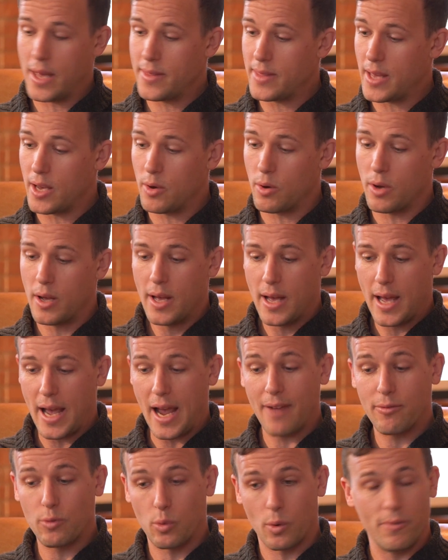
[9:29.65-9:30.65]
And
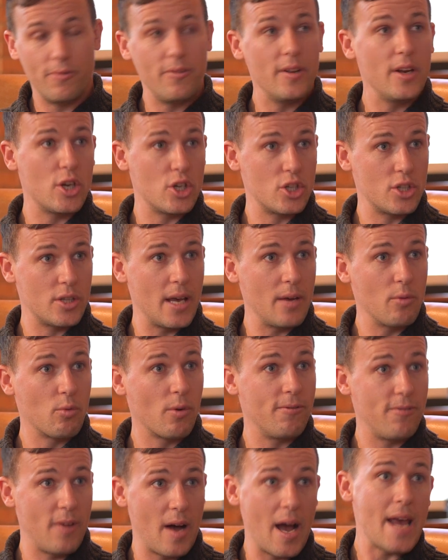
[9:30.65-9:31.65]
after we're finished, they
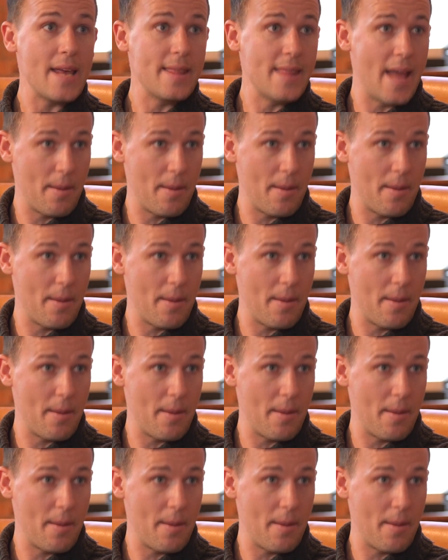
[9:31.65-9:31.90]
refined